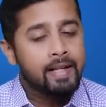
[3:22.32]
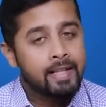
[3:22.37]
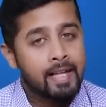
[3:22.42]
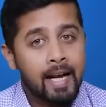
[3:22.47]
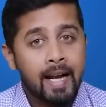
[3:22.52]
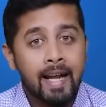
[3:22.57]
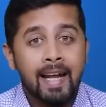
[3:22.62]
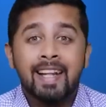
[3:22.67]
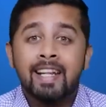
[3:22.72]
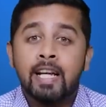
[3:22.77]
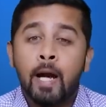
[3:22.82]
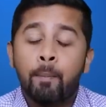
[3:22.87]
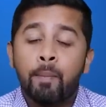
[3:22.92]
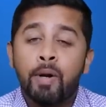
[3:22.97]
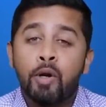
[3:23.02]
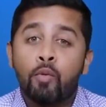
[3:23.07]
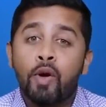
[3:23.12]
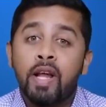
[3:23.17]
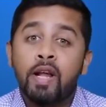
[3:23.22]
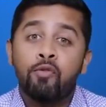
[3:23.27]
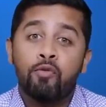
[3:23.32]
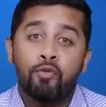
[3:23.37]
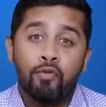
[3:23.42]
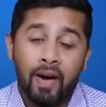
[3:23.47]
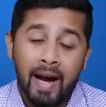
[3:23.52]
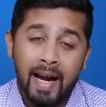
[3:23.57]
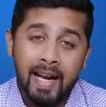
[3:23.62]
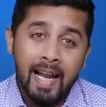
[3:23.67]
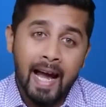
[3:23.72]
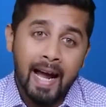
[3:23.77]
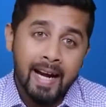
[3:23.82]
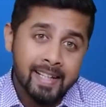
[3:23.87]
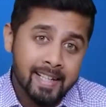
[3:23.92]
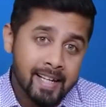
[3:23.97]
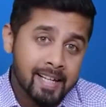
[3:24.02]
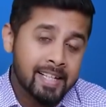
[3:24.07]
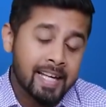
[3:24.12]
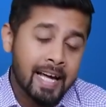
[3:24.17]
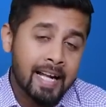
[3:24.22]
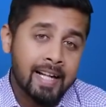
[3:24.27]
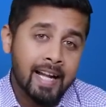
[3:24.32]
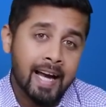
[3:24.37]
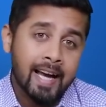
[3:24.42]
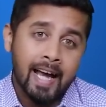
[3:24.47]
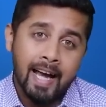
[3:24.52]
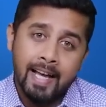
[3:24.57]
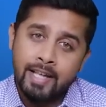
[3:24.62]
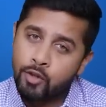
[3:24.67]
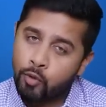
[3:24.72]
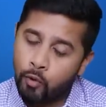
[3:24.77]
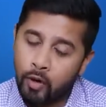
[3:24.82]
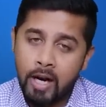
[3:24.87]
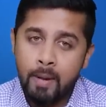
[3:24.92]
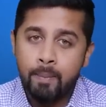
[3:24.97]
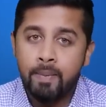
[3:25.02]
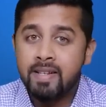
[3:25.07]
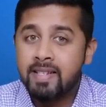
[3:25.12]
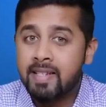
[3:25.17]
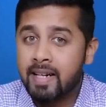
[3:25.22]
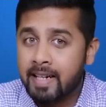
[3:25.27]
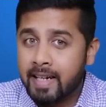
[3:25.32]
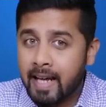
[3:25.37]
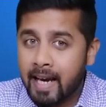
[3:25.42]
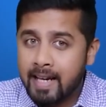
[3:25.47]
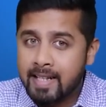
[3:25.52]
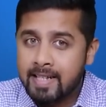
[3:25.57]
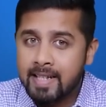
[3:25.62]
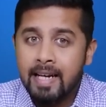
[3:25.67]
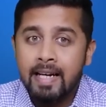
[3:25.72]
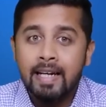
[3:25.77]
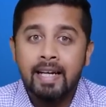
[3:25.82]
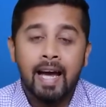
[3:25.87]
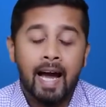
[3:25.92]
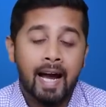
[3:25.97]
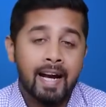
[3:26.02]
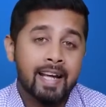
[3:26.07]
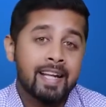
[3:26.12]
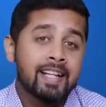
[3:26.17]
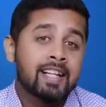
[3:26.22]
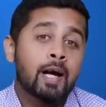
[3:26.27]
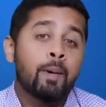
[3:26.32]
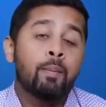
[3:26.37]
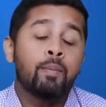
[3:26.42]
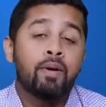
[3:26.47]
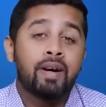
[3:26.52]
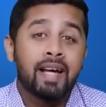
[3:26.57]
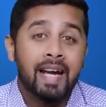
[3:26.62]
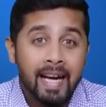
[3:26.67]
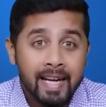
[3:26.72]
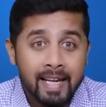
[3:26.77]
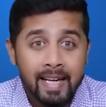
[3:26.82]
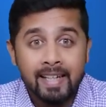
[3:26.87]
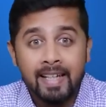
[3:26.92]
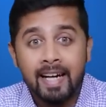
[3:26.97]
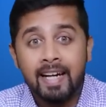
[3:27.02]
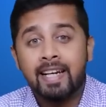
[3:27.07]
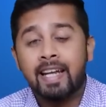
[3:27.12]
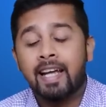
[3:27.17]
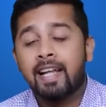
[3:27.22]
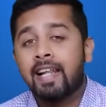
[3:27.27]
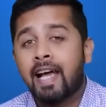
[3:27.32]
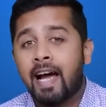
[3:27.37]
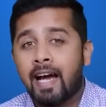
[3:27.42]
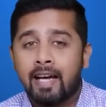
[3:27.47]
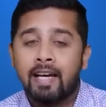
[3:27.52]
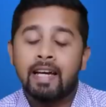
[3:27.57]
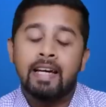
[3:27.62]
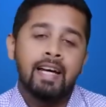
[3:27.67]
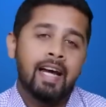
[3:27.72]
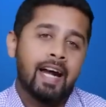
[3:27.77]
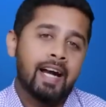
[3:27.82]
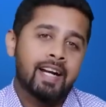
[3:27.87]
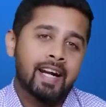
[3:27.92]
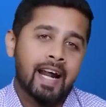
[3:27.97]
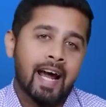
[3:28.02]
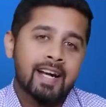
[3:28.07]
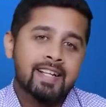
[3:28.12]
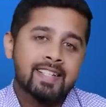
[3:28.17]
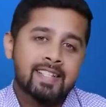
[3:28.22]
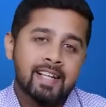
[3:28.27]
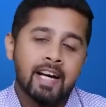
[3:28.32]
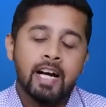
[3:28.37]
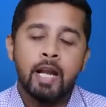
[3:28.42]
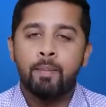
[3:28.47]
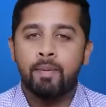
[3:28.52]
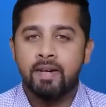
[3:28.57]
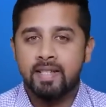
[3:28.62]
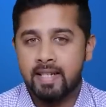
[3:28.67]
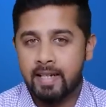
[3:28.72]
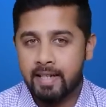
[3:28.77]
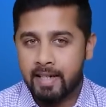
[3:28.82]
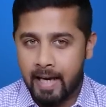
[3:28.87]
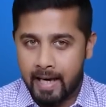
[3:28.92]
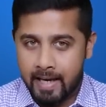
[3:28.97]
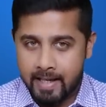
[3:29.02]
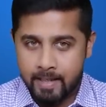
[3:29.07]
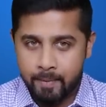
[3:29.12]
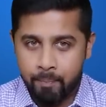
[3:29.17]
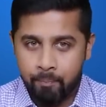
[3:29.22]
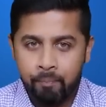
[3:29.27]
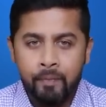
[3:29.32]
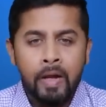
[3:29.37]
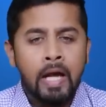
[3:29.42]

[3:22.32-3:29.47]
Then income between 5 lakh till 10 lakh has 20% tax and income greater than 10 lakh attracts 30% tax.